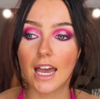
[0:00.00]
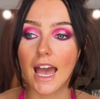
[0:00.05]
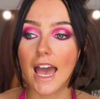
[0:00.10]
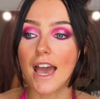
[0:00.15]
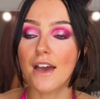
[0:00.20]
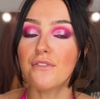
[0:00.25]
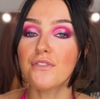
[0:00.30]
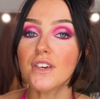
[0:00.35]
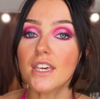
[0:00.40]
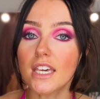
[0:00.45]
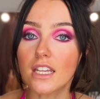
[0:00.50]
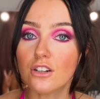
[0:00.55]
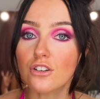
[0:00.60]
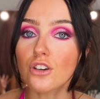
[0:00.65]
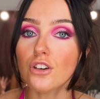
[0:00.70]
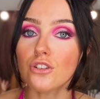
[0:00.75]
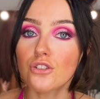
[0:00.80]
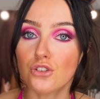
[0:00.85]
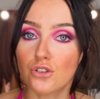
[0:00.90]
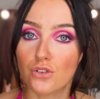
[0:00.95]
if Gein
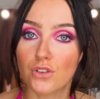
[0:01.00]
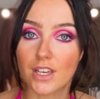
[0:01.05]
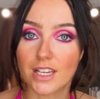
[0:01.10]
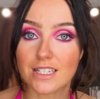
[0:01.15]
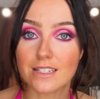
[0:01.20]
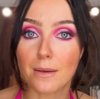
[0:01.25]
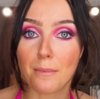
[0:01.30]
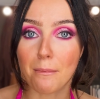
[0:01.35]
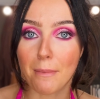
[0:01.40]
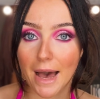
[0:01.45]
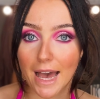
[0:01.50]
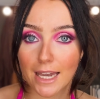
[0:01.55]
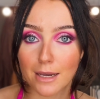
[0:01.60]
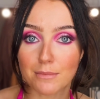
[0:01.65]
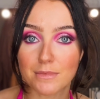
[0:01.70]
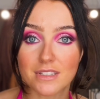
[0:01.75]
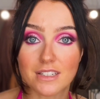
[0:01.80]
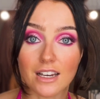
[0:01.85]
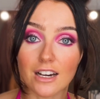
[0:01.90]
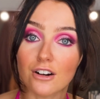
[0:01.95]
could do this by
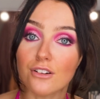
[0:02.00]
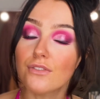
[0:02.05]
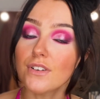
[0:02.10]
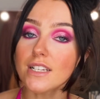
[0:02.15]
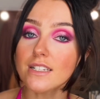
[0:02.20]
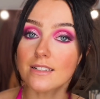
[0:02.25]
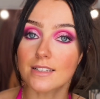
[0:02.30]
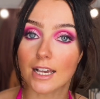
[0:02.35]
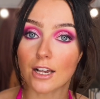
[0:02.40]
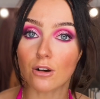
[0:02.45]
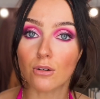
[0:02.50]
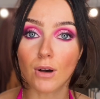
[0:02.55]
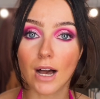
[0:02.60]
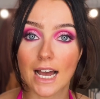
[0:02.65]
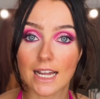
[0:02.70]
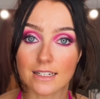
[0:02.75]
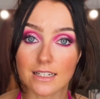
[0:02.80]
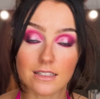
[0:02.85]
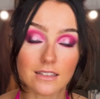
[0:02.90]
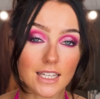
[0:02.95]
himself
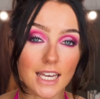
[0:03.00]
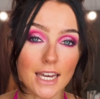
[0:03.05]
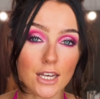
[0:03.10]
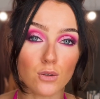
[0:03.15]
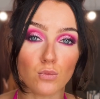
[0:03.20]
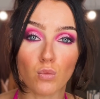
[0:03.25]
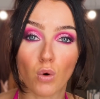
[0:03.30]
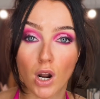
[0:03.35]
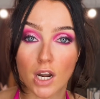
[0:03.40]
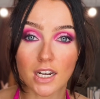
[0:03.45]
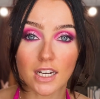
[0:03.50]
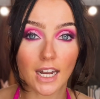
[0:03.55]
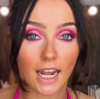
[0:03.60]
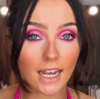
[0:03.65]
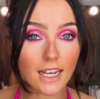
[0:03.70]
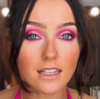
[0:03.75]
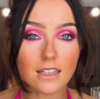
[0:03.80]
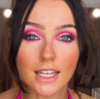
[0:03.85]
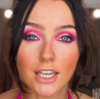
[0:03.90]
single-handedly in one night,